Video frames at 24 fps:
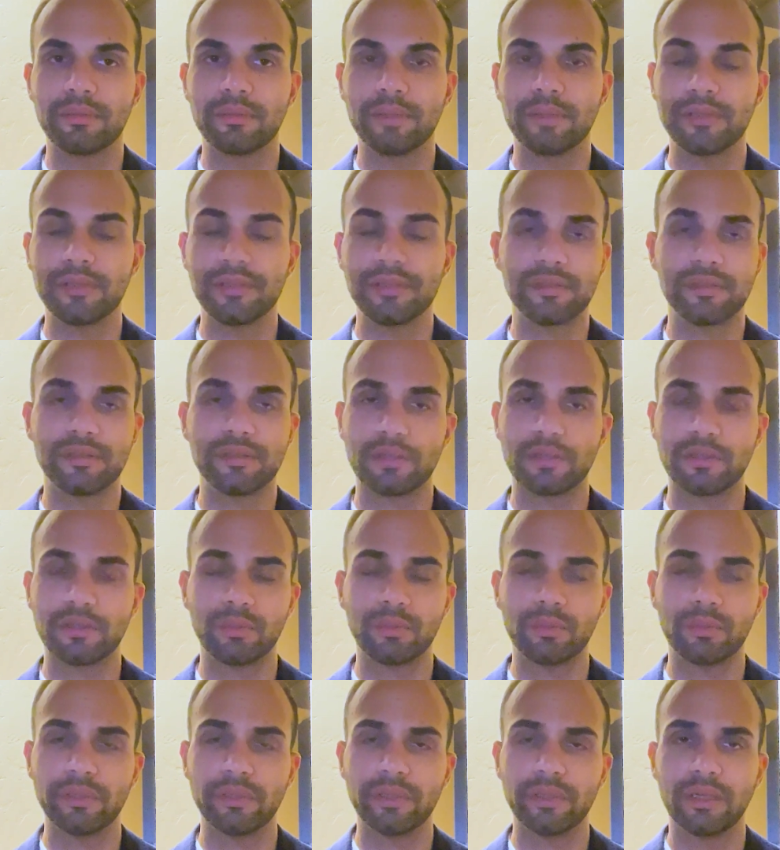because it's
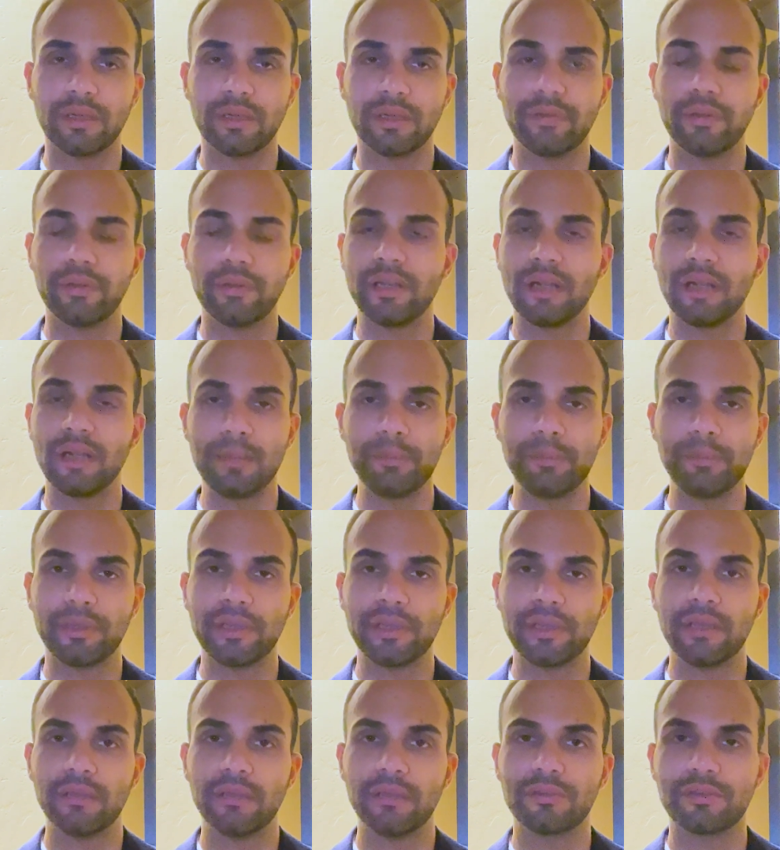really a very
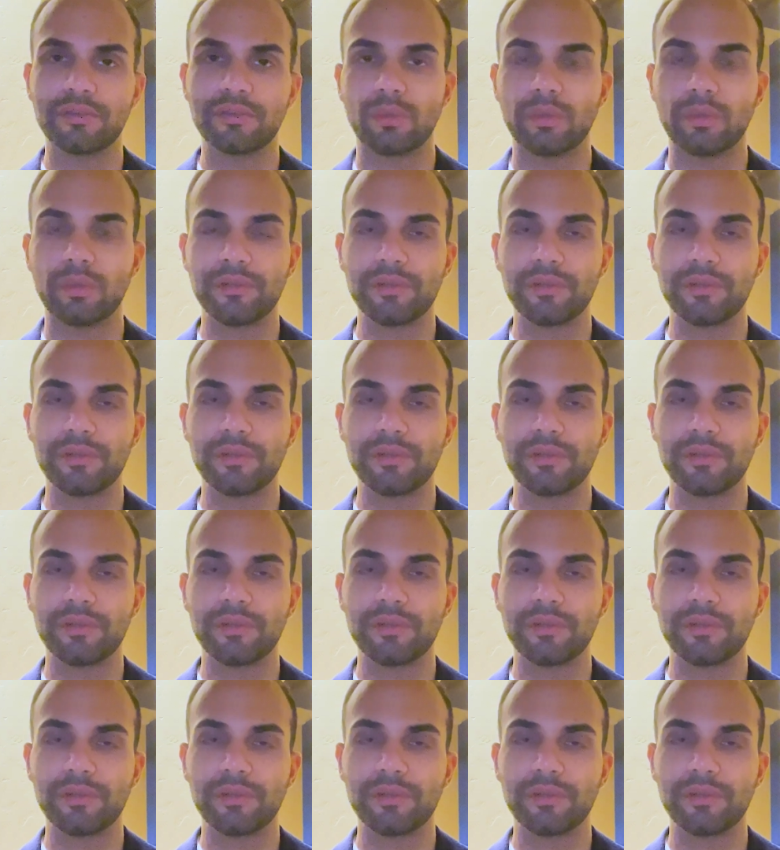complicated story.